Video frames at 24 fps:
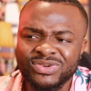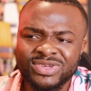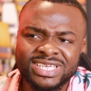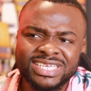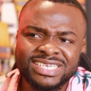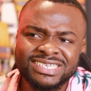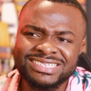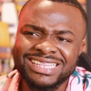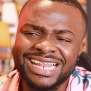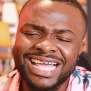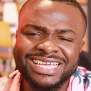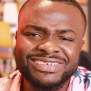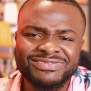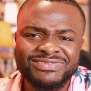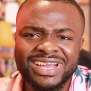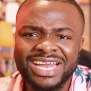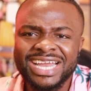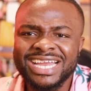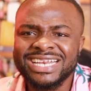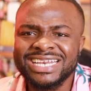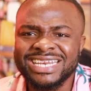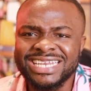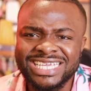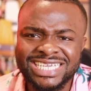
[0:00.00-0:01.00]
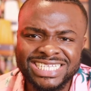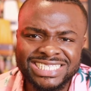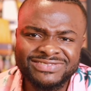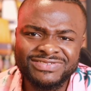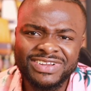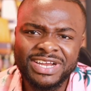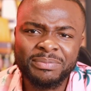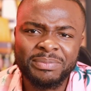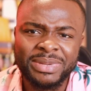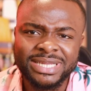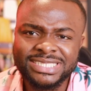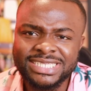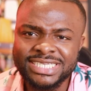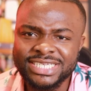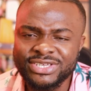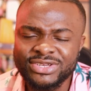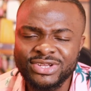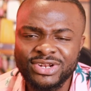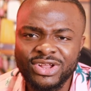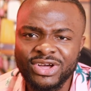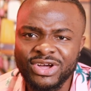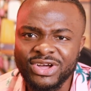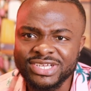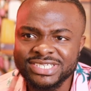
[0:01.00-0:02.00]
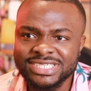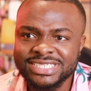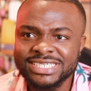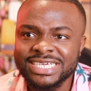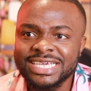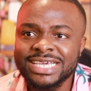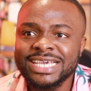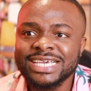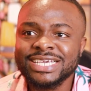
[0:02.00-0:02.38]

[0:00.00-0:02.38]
he like very neat, very meticulous.